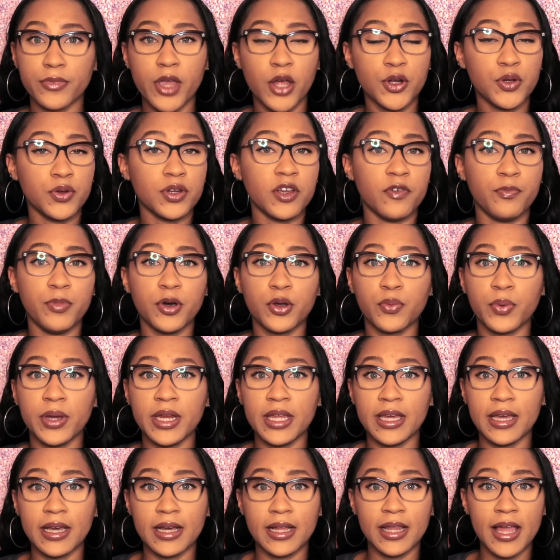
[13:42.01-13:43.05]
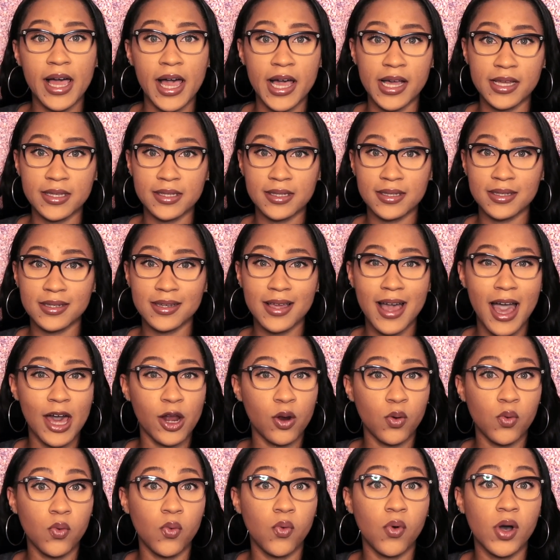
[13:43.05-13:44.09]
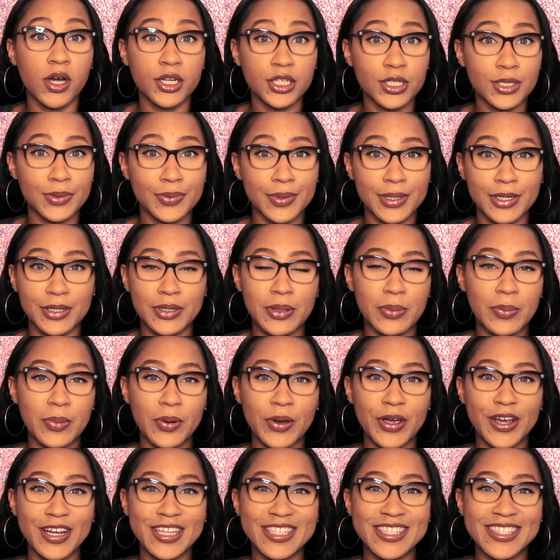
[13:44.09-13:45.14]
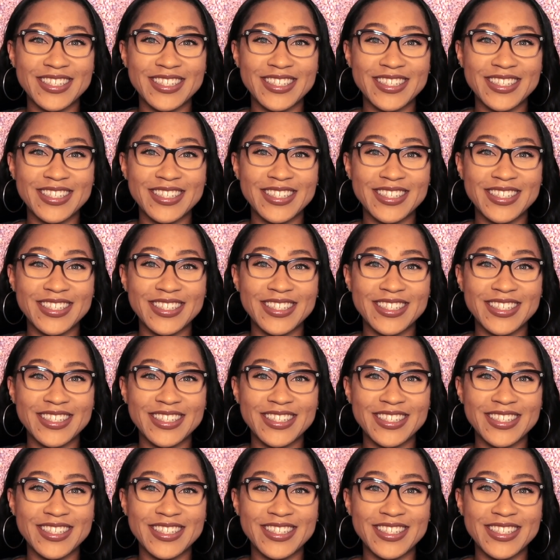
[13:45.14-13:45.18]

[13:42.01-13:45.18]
I do enough book reading in class. I don't want to read no more.